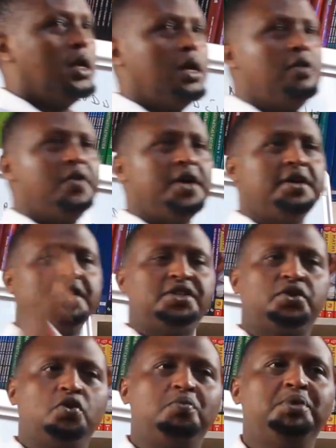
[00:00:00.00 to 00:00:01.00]
Even
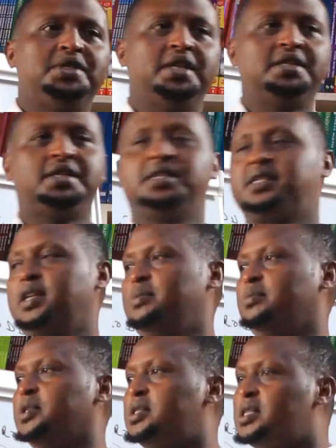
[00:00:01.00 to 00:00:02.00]
this room is a
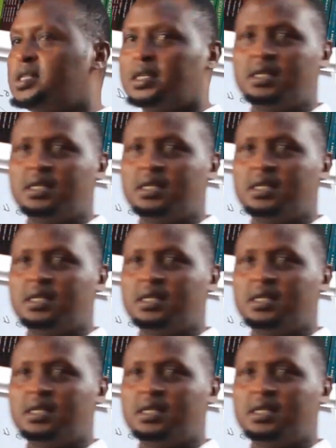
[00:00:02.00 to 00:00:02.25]
system. It is a